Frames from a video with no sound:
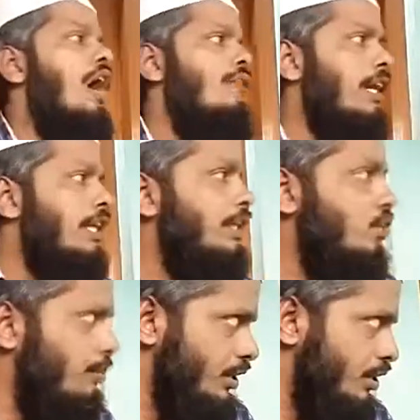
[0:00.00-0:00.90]
our
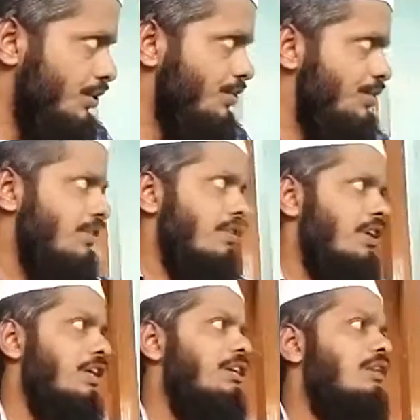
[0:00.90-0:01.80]
Hindu brothers
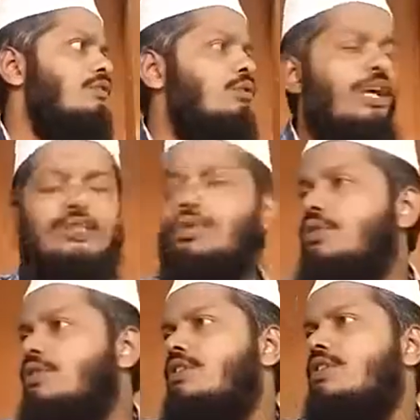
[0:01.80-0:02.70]
going
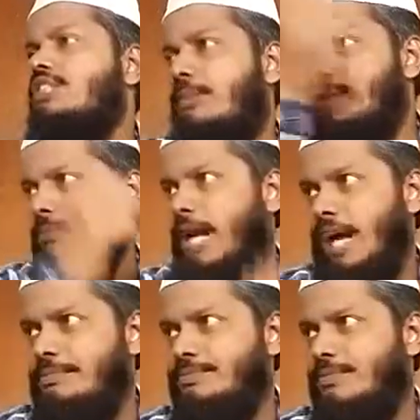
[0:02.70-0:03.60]
to Shabarimala.
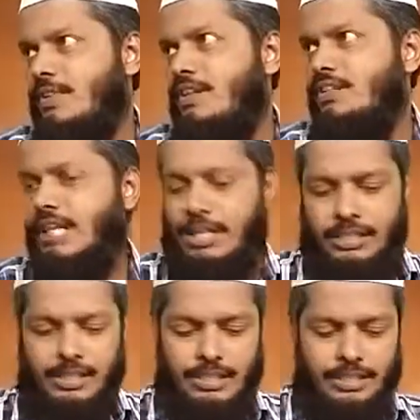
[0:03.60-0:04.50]

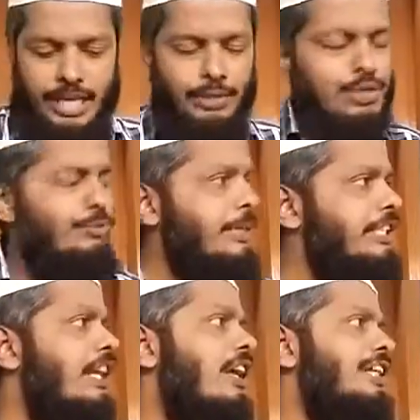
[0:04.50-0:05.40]
Then they use
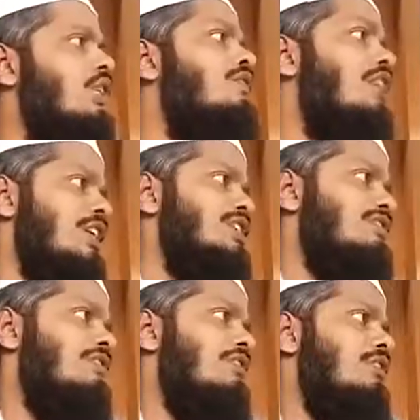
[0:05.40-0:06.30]
special kind of
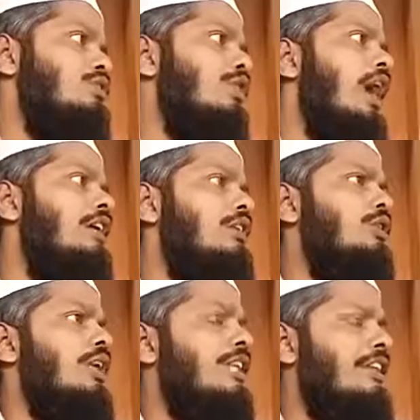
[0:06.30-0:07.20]
dress. So
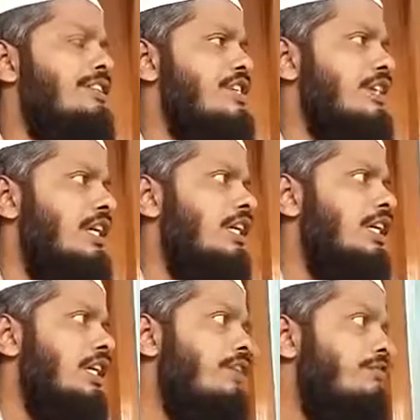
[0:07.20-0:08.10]
during that season,
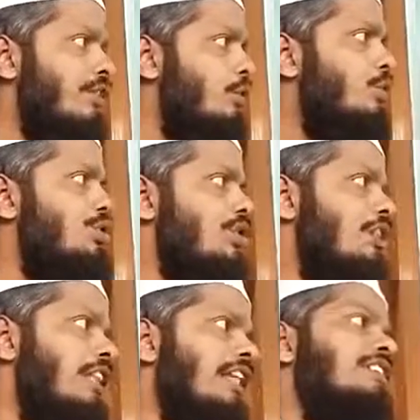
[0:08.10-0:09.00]
if we use
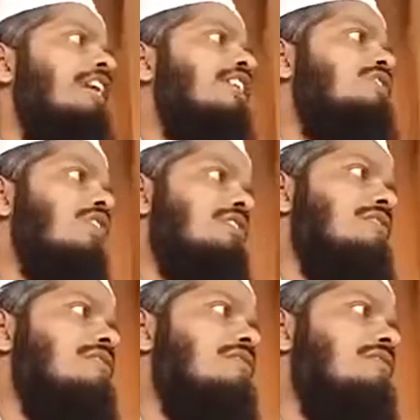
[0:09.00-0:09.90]
that kind of
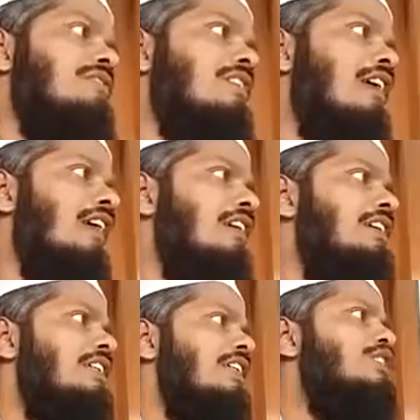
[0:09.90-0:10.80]
dress,
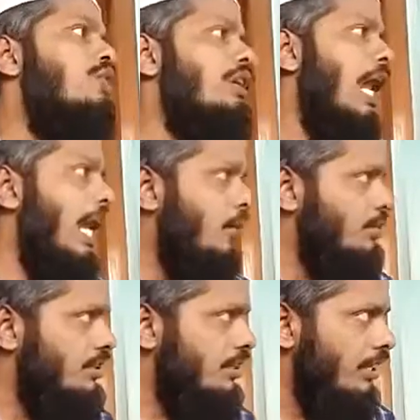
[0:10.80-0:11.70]
it is not
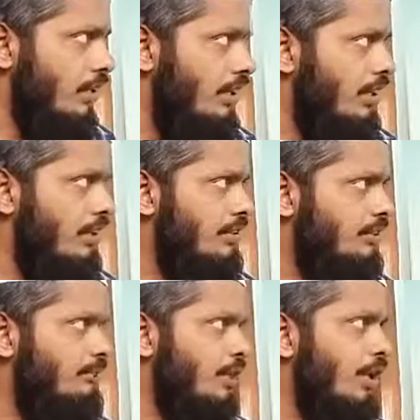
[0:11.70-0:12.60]
allowed at all,
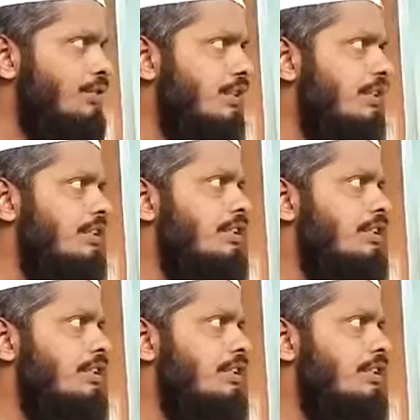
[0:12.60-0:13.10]
because